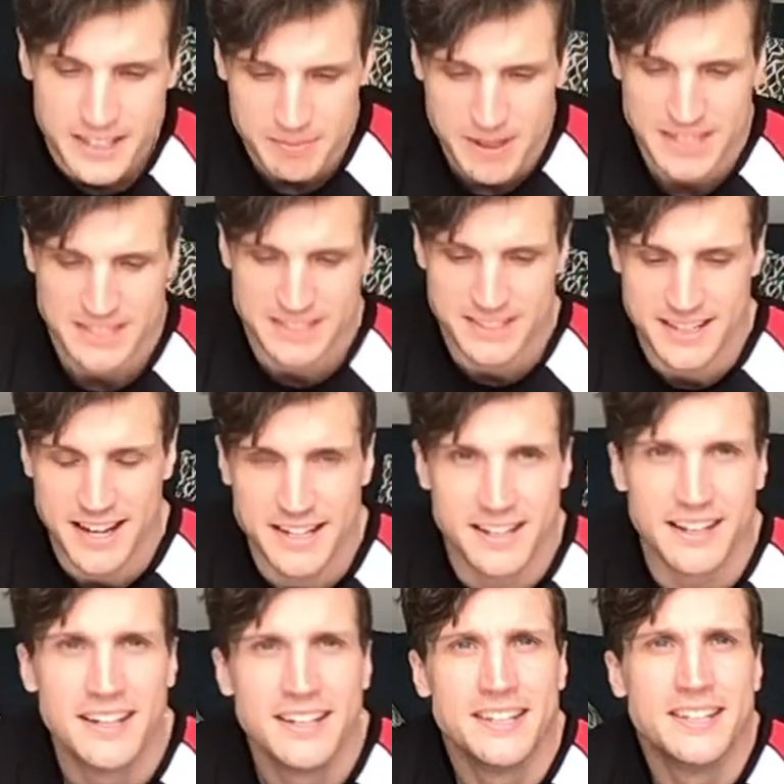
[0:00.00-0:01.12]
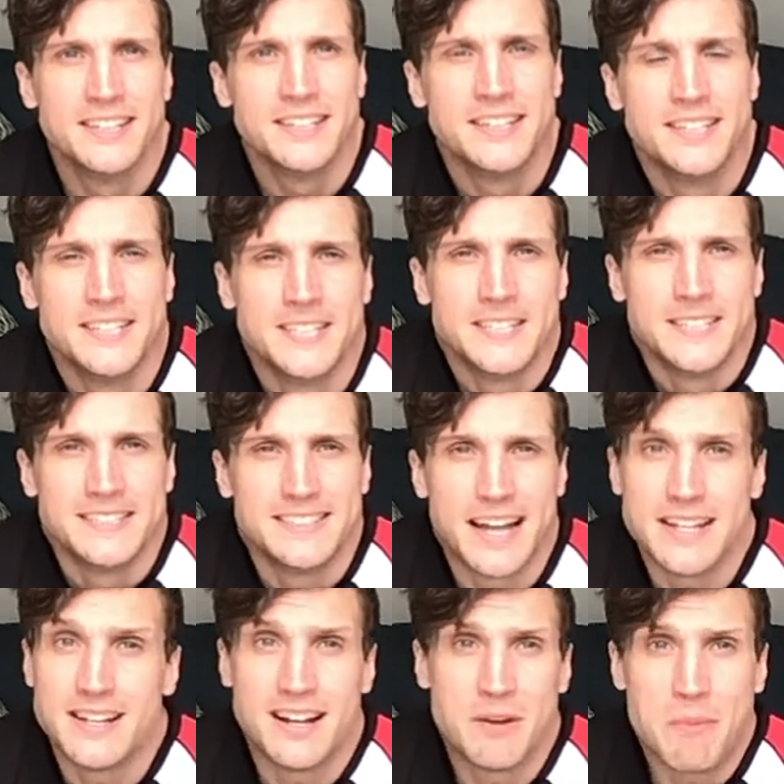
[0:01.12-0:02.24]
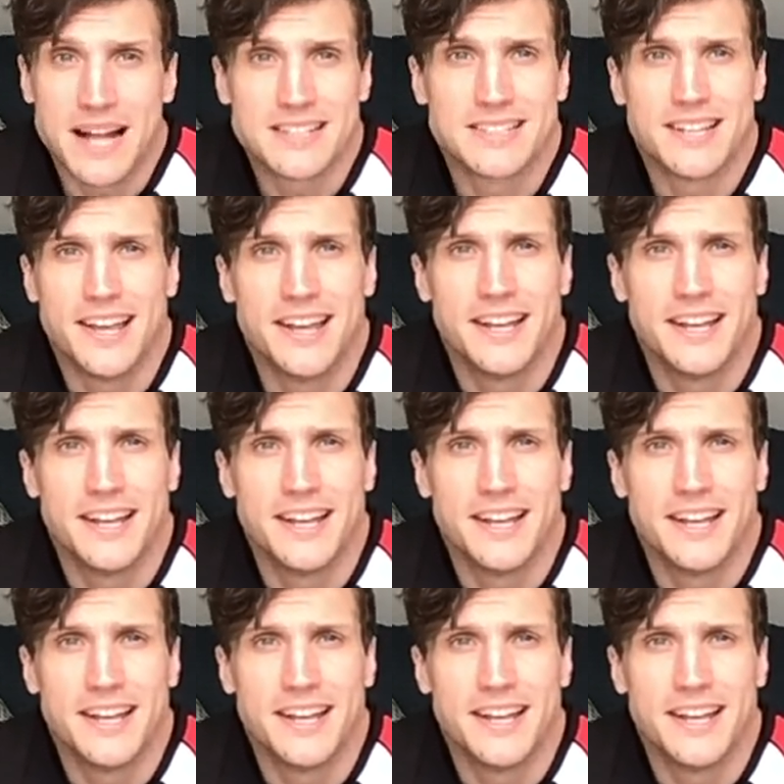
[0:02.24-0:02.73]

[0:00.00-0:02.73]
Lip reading: Mats and Daniel and Mats.